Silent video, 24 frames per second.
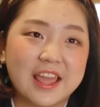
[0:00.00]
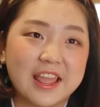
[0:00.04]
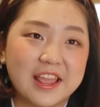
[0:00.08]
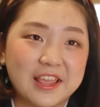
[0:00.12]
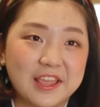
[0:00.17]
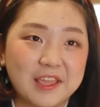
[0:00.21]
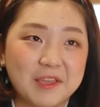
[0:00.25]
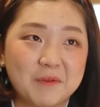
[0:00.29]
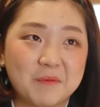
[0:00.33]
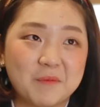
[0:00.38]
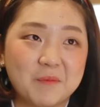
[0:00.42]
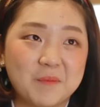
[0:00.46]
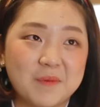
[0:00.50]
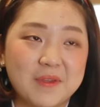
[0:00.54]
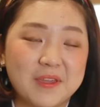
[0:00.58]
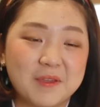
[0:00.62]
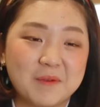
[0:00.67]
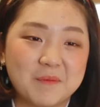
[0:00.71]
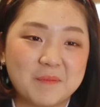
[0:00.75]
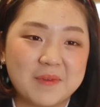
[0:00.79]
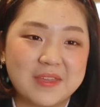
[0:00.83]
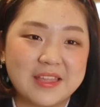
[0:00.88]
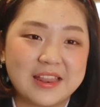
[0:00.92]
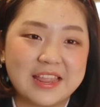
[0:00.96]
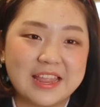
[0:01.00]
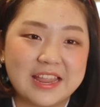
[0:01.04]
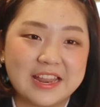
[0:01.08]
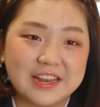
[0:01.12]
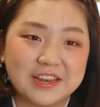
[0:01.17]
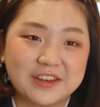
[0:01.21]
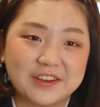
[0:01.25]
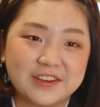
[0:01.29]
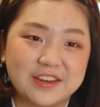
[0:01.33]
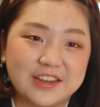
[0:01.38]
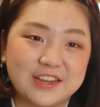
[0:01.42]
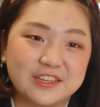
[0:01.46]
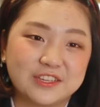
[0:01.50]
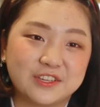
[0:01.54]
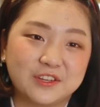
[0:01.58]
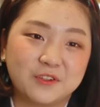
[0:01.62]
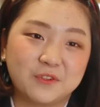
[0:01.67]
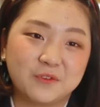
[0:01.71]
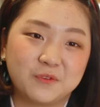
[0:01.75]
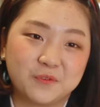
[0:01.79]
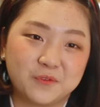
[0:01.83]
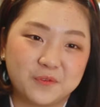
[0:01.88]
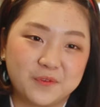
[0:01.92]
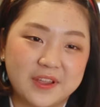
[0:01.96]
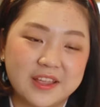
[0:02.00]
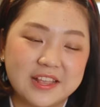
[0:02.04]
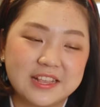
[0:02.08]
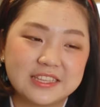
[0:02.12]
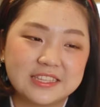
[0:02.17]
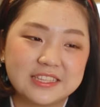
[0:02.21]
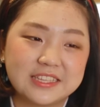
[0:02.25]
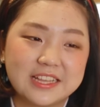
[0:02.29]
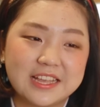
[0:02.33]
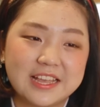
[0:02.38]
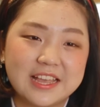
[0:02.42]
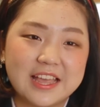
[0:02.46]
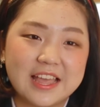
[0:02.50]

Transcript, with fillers: I can make many international friends